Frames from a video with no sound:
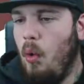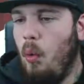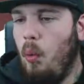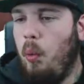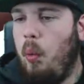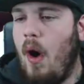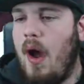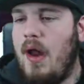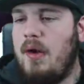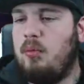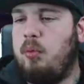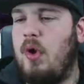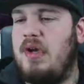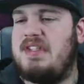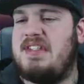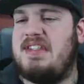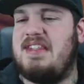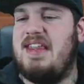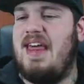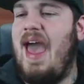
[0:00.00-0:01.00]
What
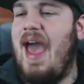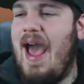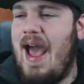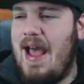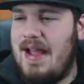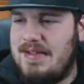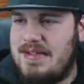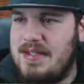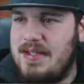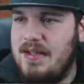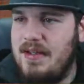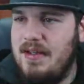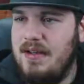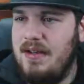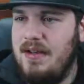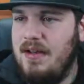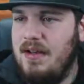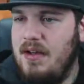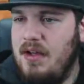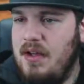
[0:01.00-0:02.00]
was that?
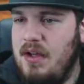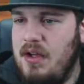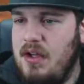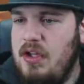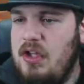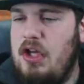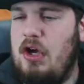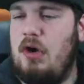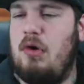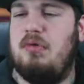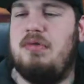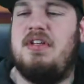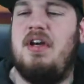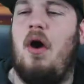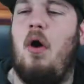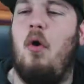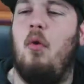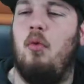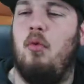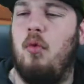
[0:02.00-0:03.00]
You
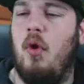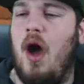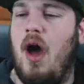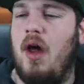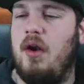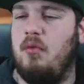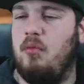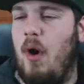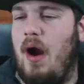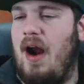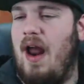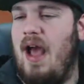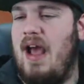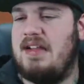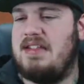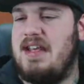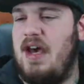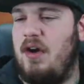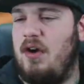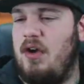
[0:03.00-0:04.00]
don't run where I
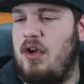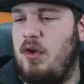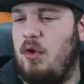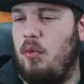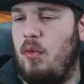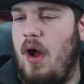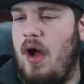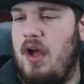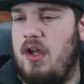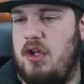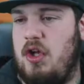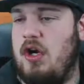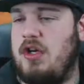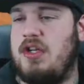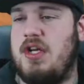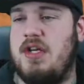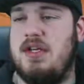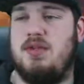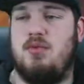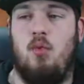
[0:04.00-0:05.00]
tell you to run. You're
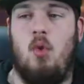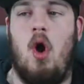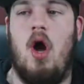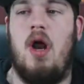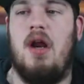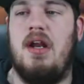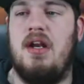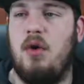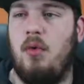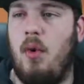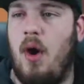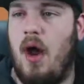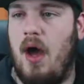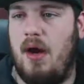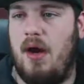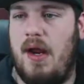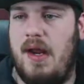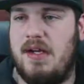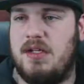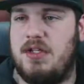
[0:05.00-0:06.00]
just running to run,
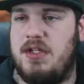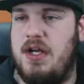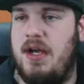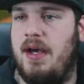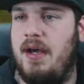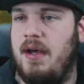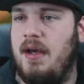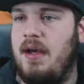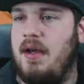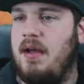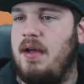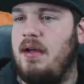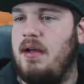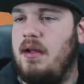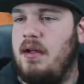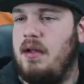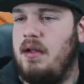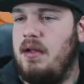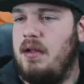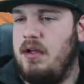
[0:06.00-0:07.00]
ain't you?
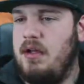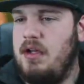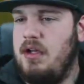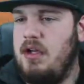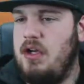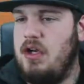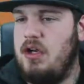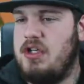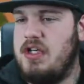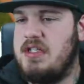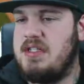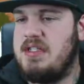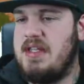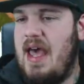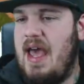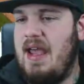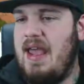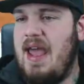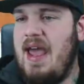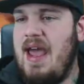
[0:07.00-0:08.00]
You're just
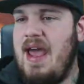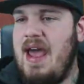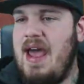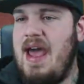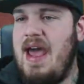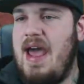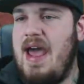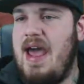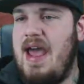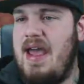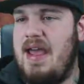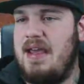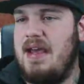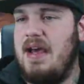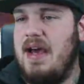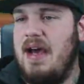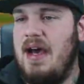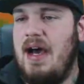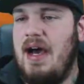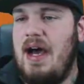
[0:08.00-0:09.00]
like, hey,
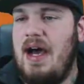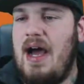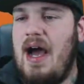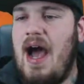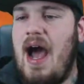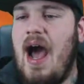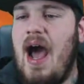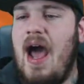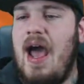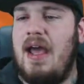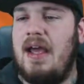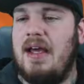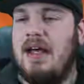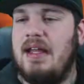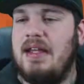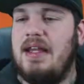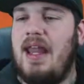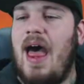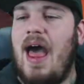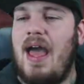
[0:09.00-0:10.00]
I
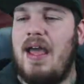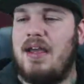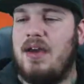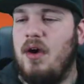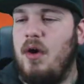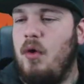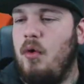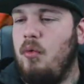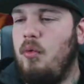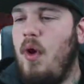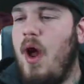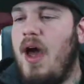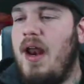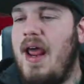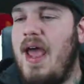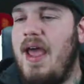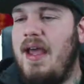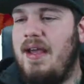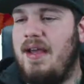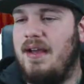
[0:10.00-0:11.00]
like
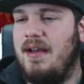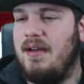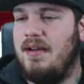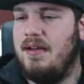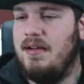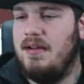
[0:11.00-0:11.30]
running.